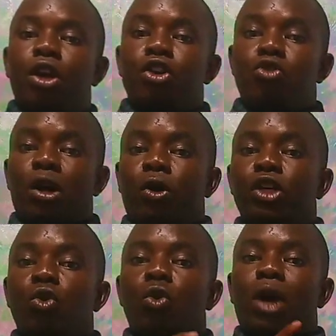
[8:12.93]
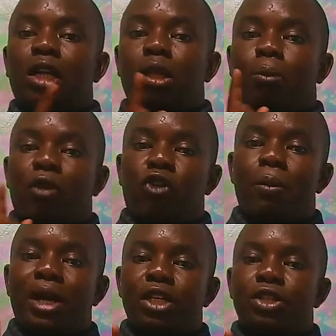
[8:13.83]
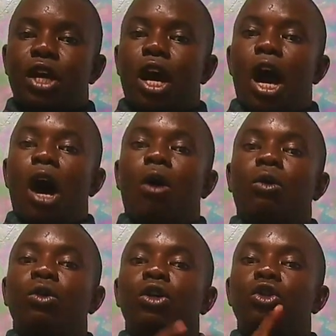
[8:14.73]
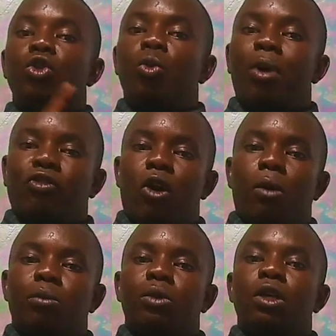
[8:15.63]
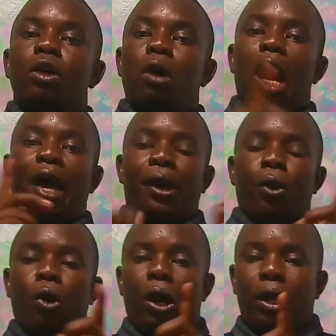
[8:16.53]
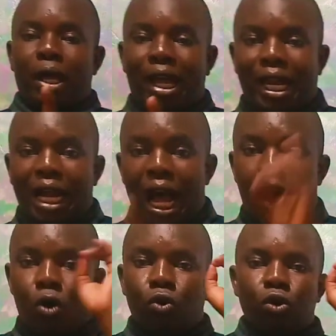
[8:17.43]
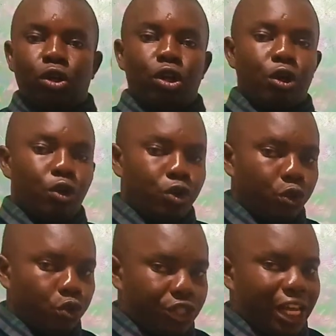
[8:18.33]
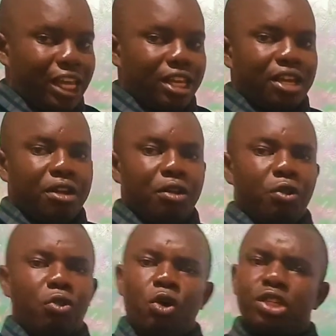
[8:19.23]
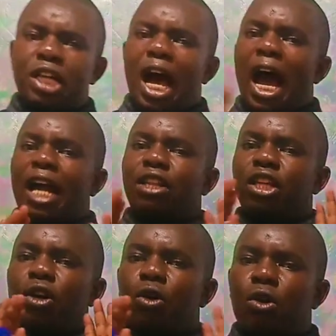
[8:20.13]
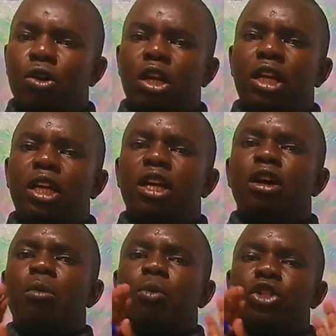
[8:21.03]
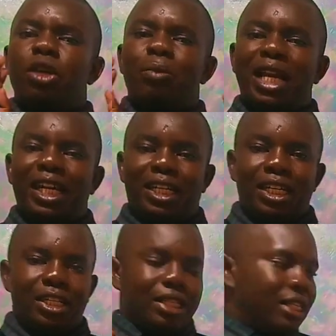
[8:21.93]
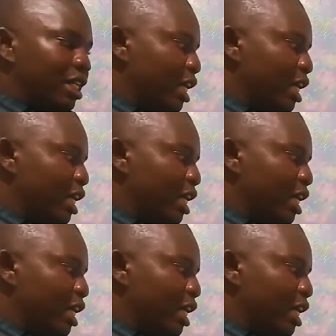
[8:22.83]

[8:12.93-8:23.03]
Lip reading: You are going to look at the performance. How do you perform? And how do you sing? Those are the only possibilities